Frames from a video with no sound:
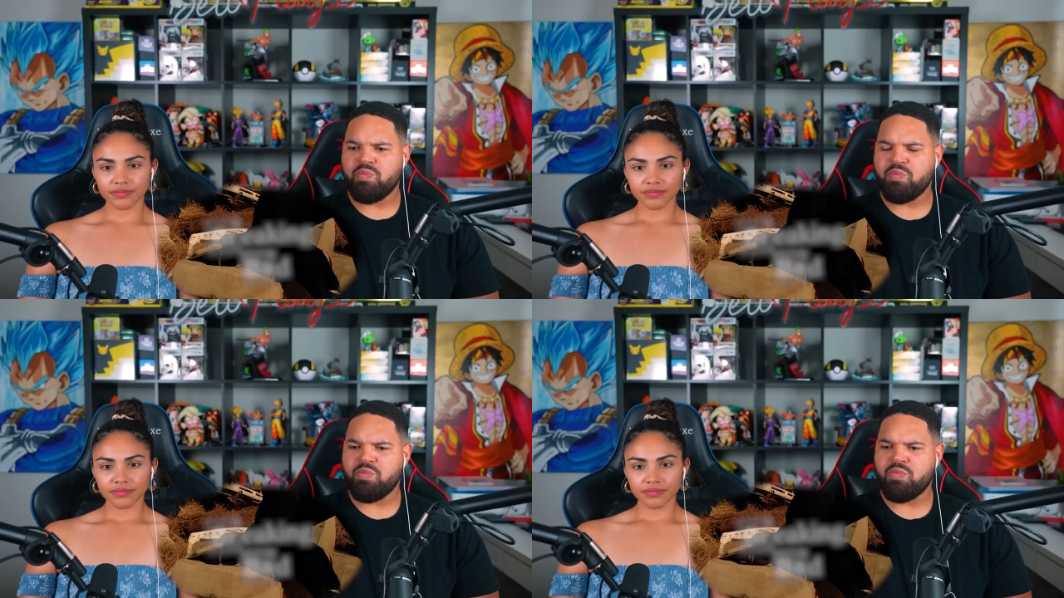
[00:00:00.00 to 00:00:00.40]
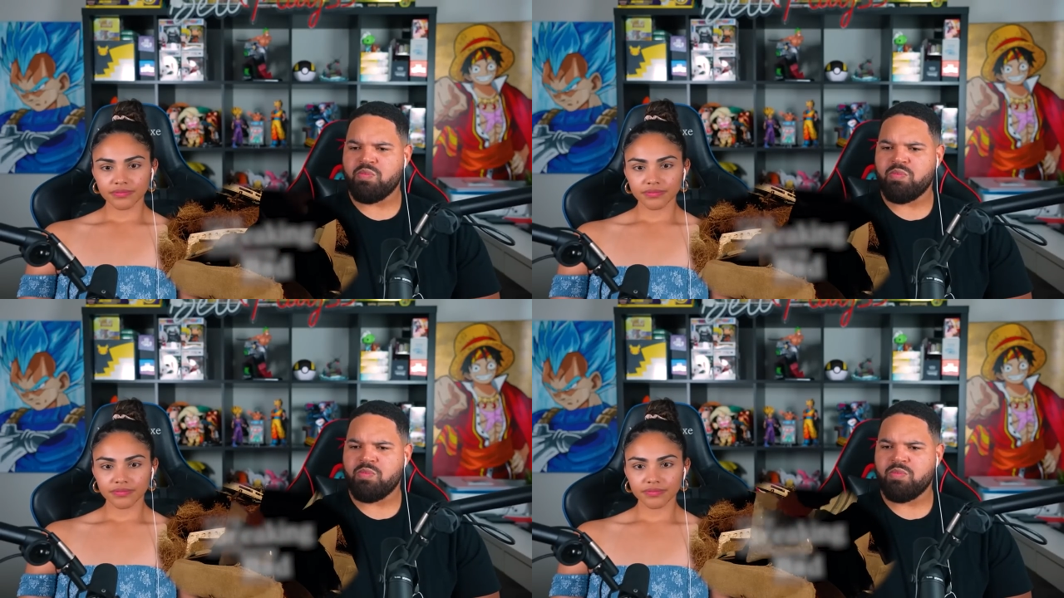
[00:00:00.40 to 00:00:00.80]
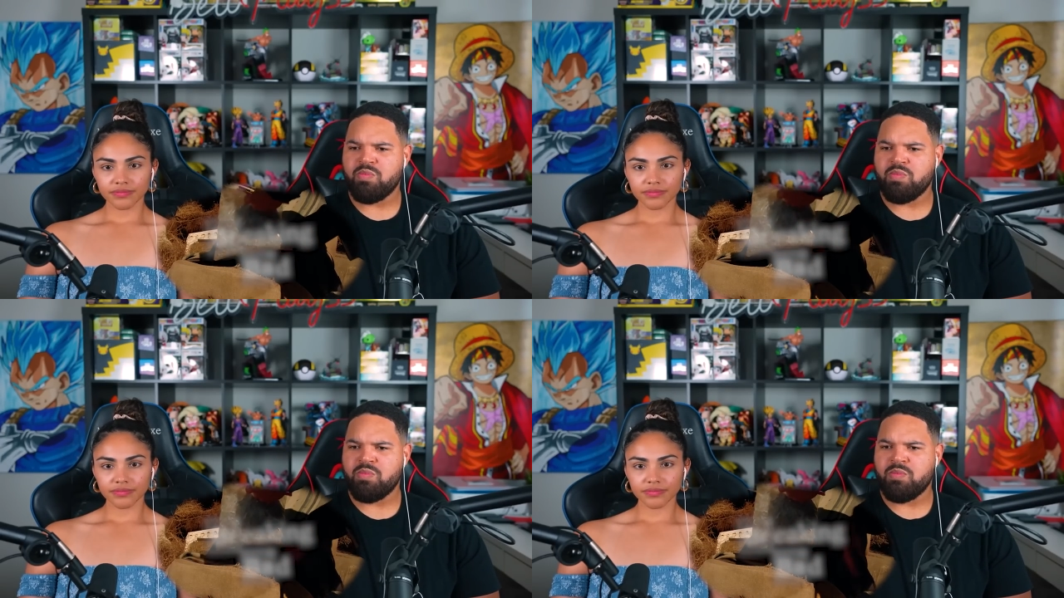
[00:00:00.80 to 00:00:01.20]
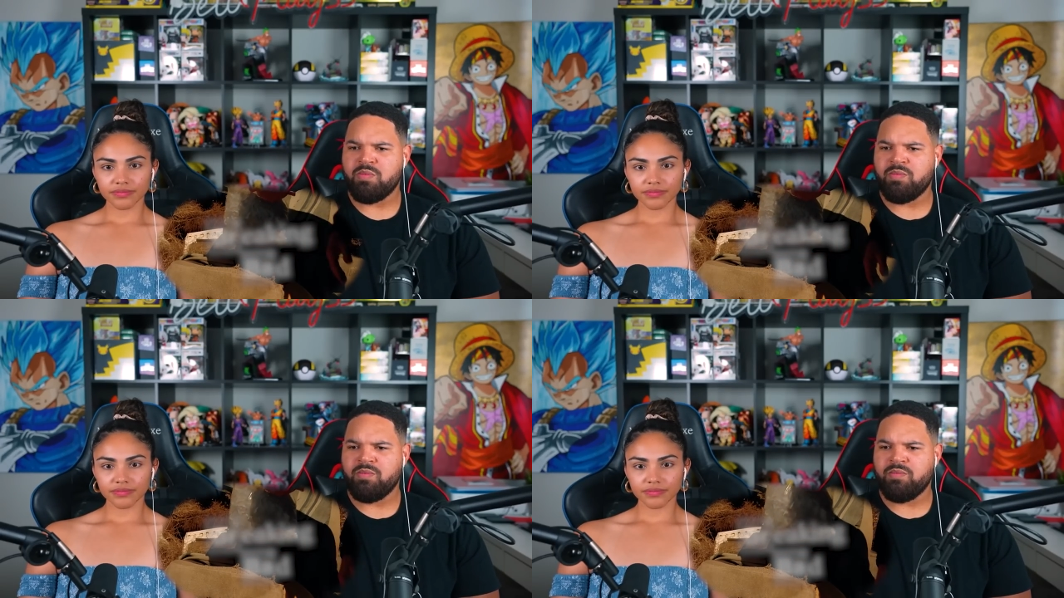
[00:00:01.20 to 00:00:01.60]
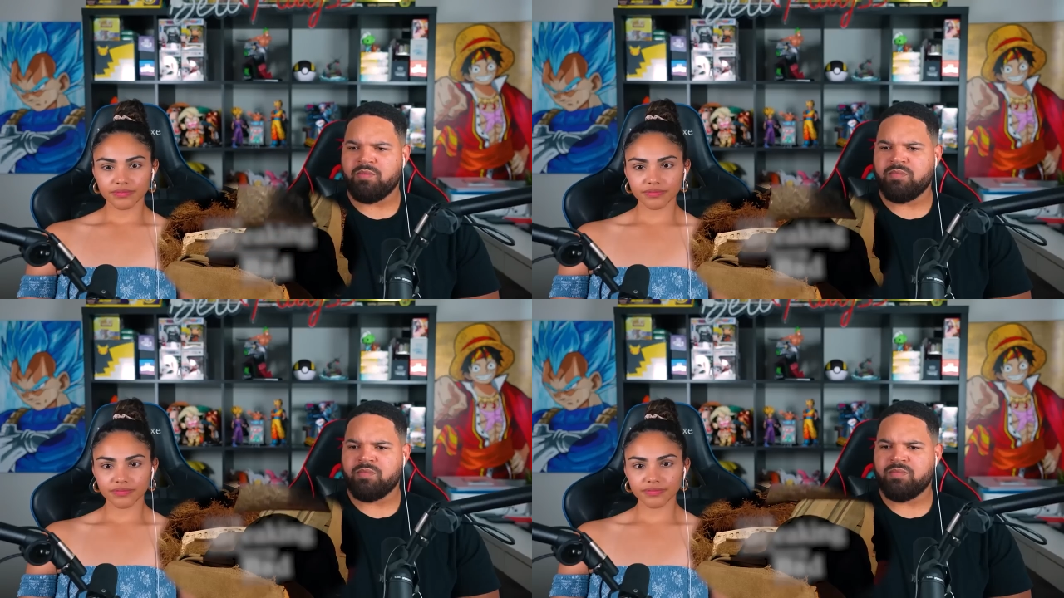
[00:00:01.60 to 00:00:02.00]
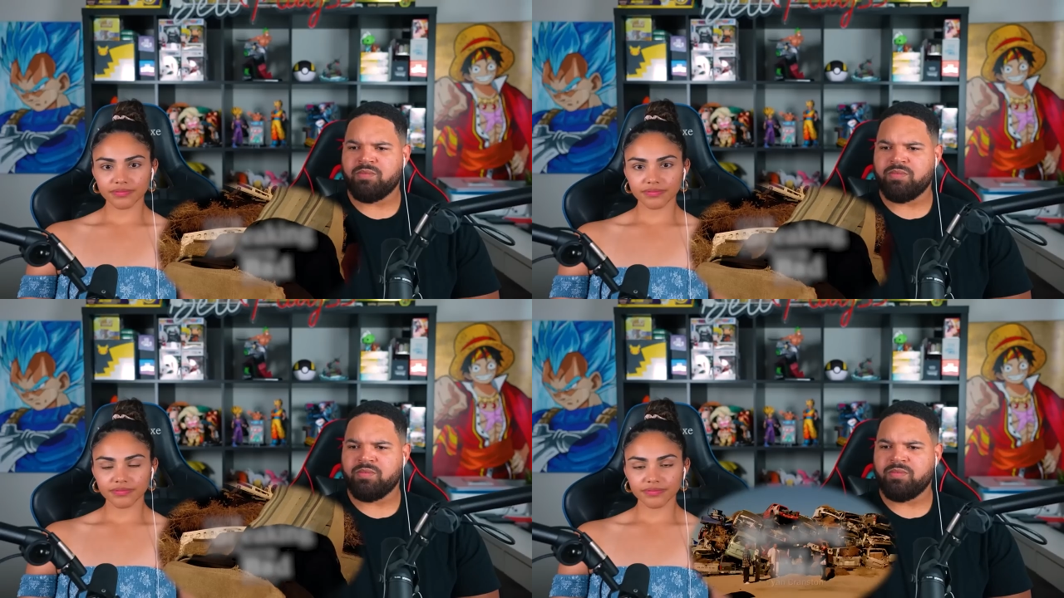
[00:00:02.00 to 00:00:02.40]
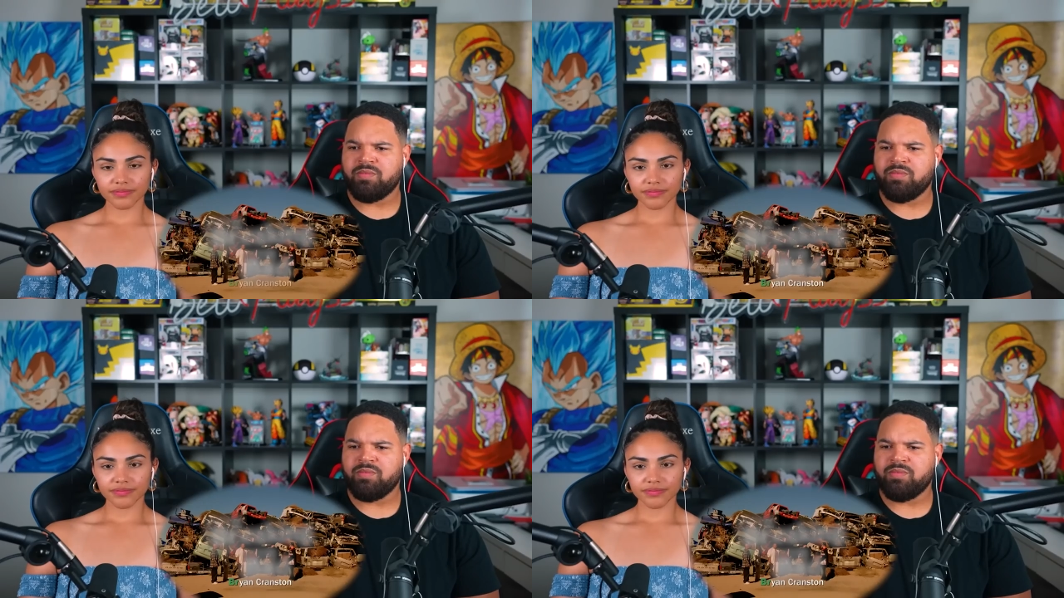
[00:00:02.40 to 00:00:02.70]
(silence)